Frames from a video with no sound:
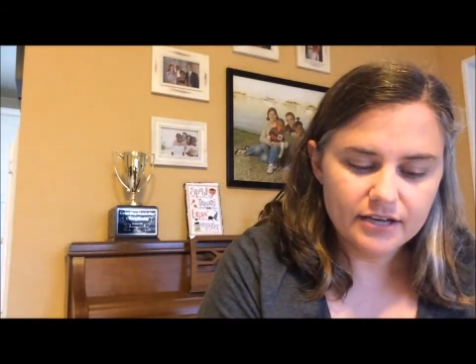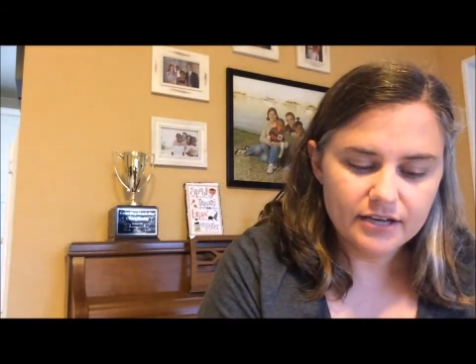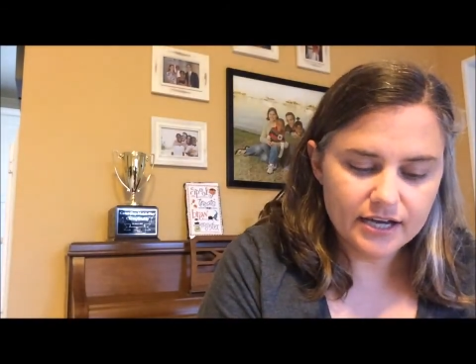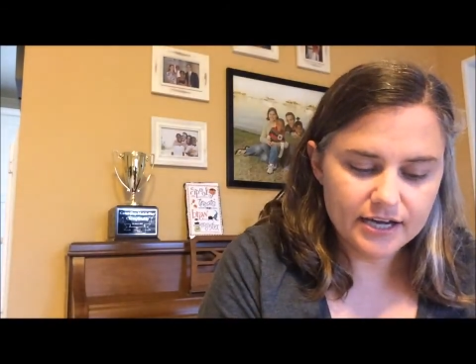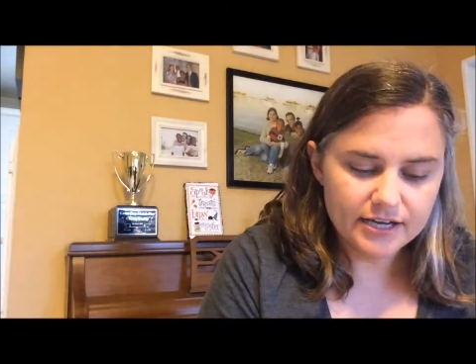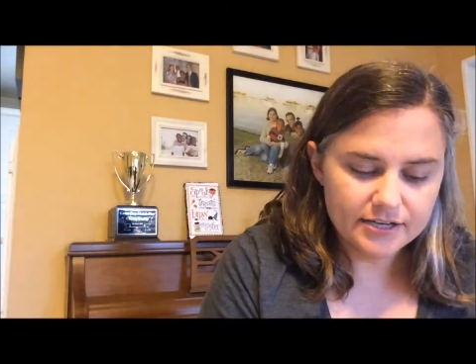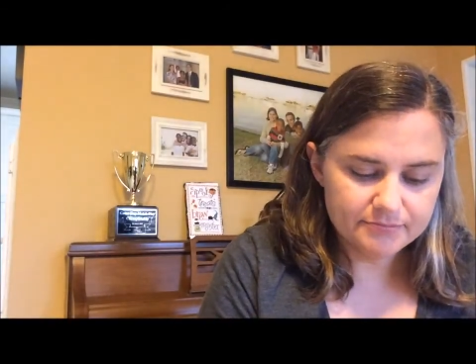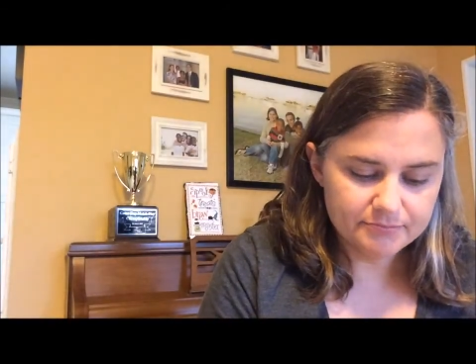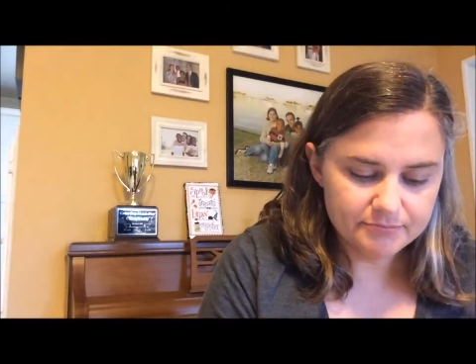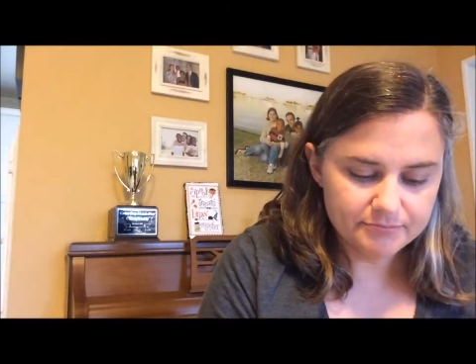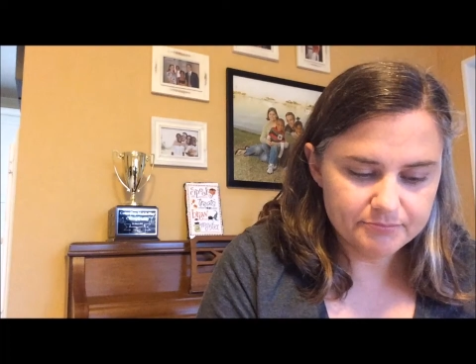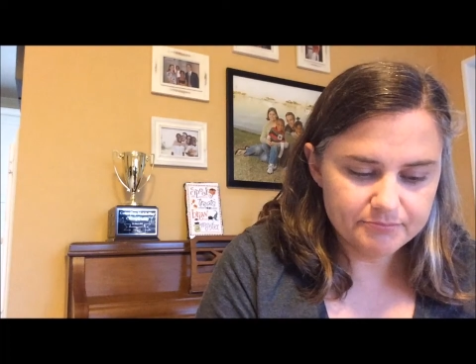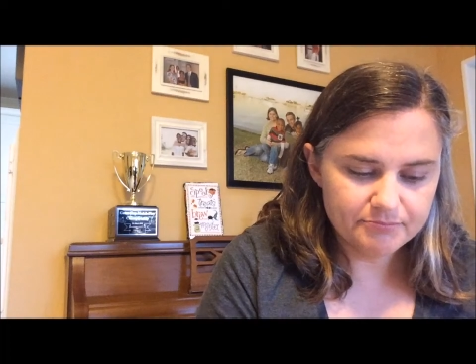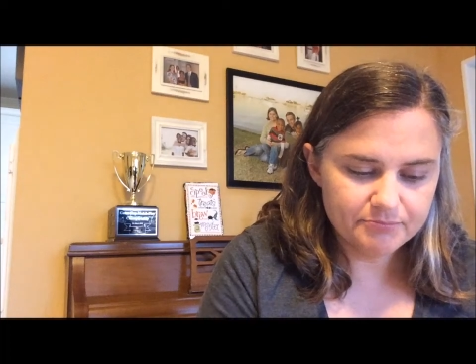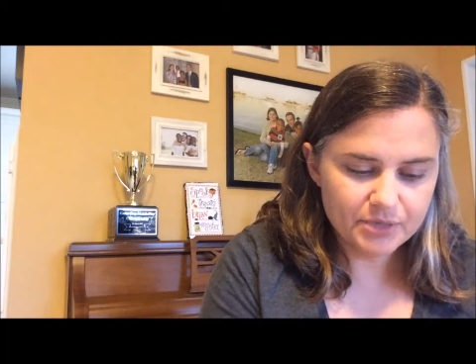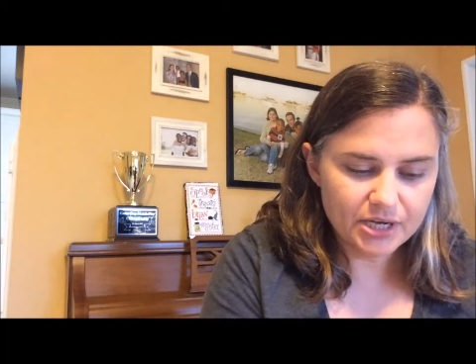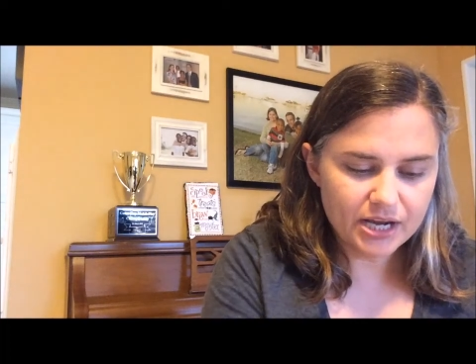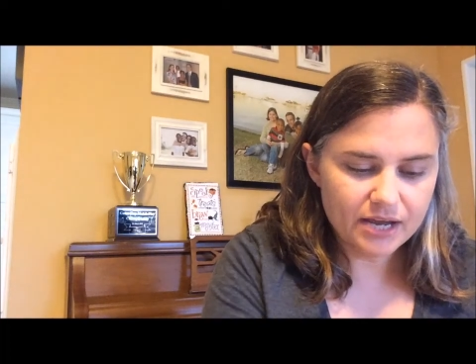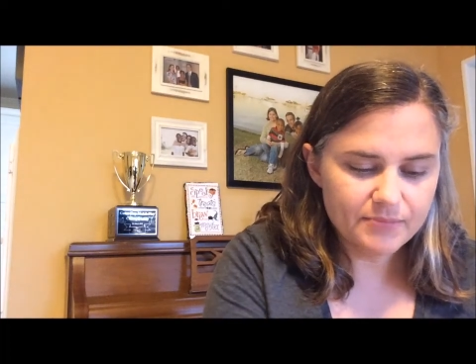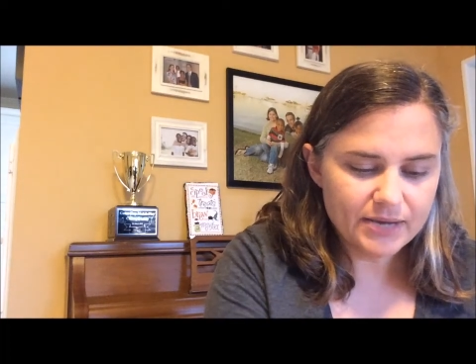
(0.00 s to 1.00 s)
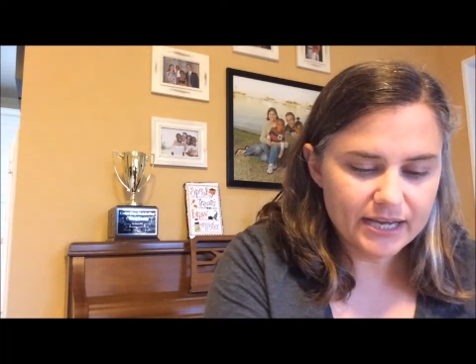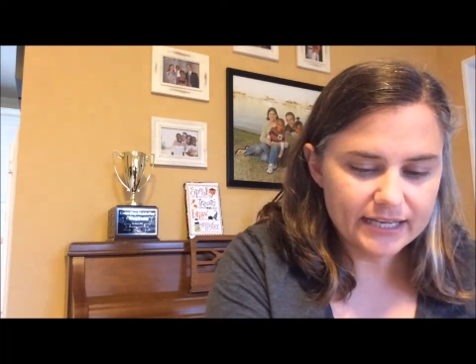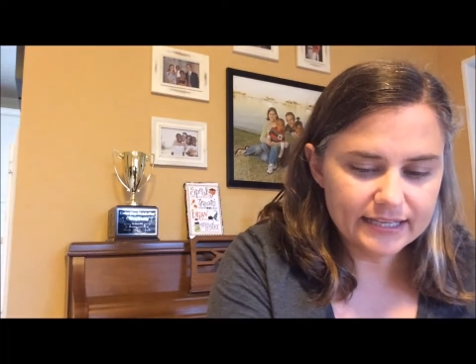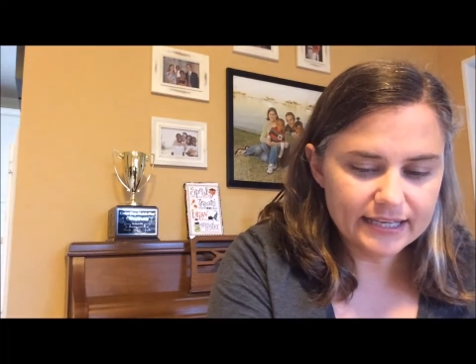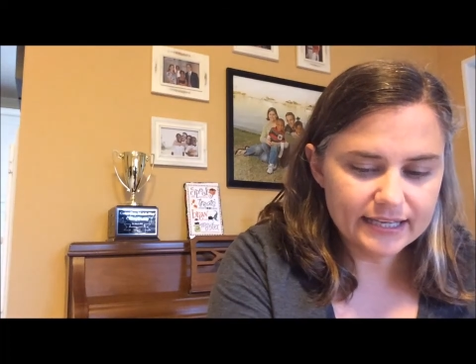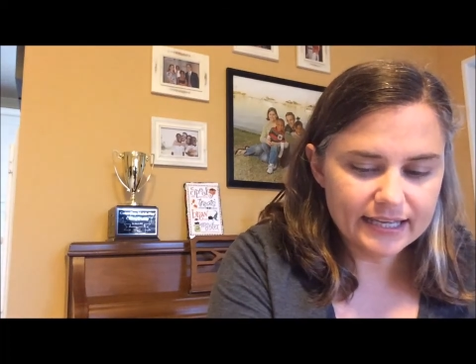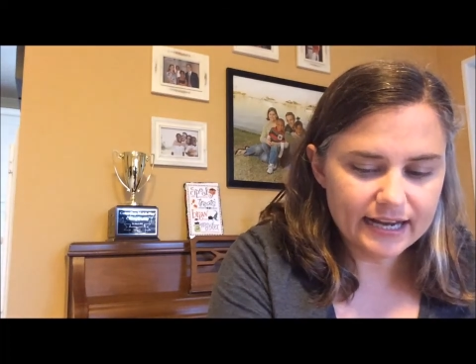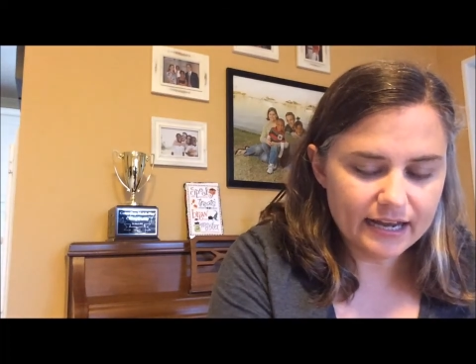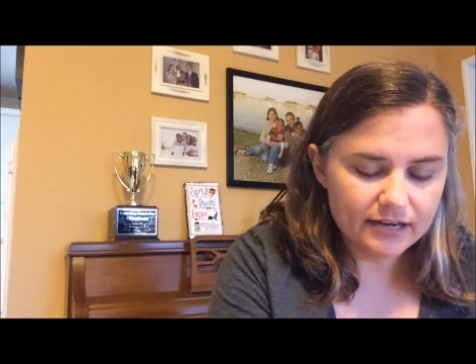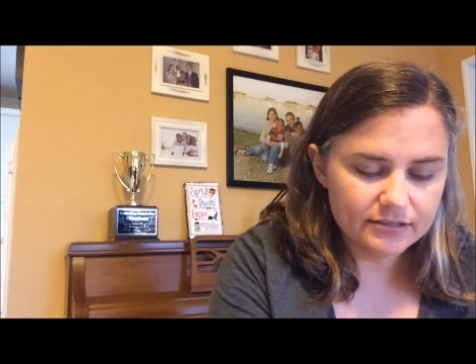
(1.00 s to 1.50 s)
but I
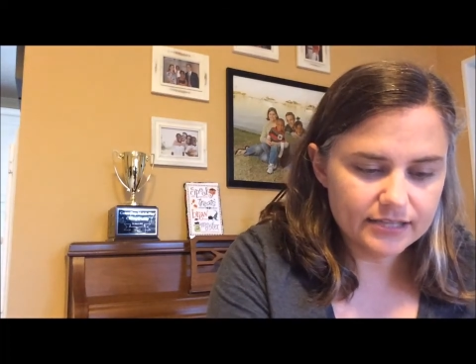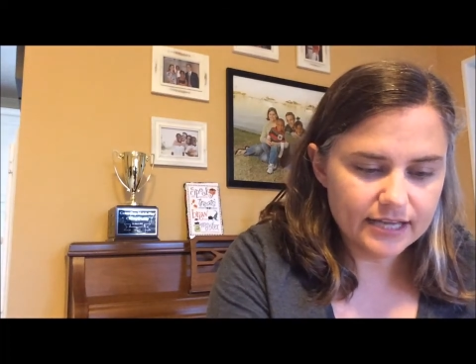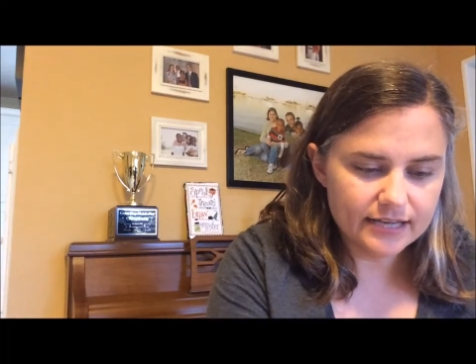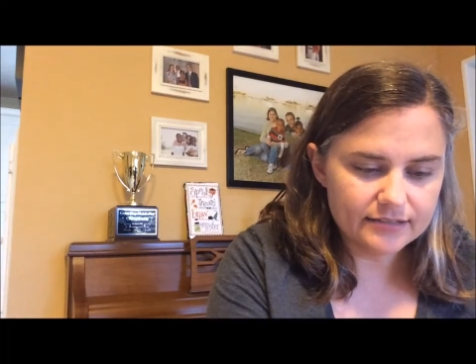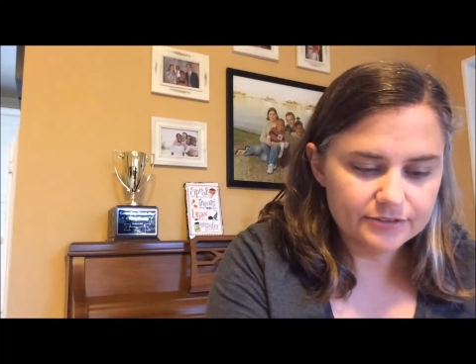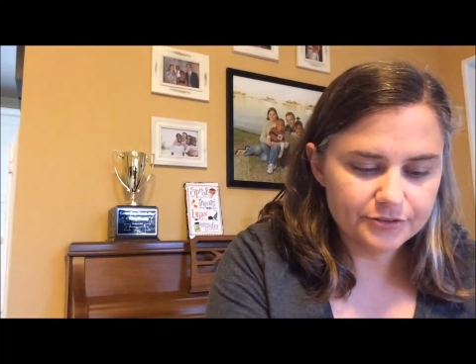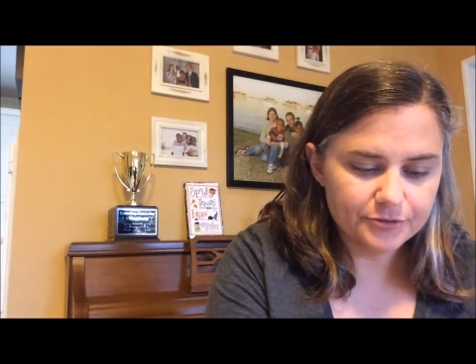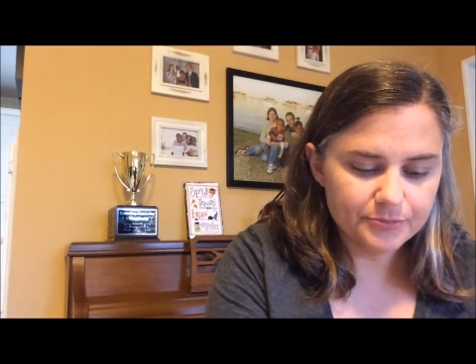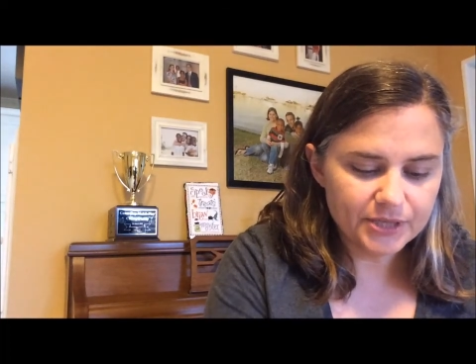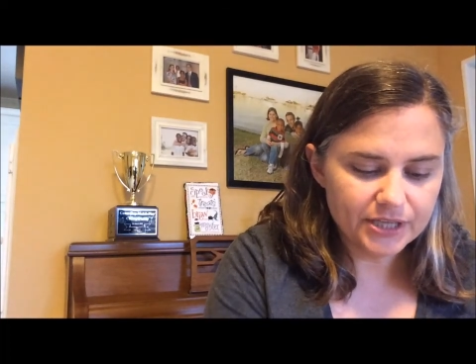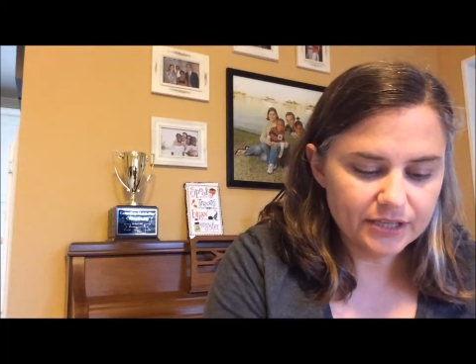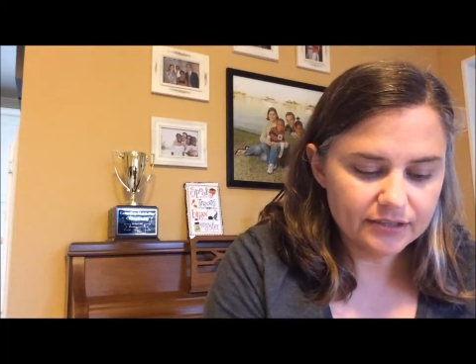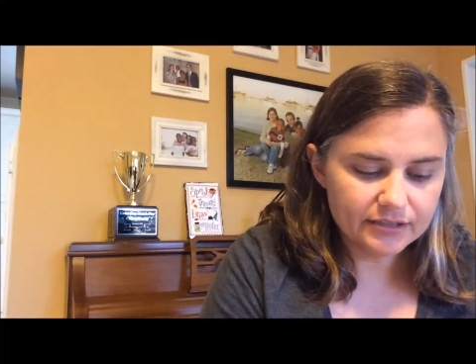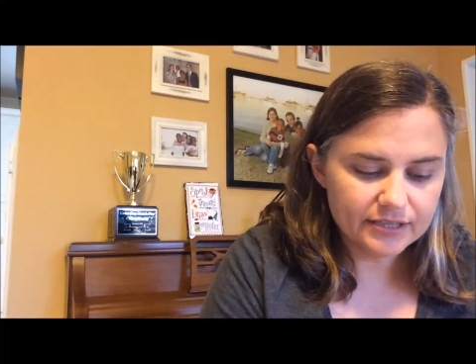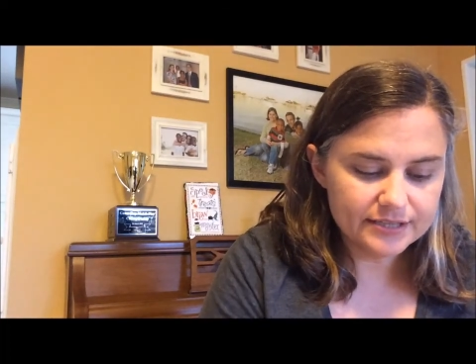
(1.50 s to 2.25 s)
might get out of that a little bit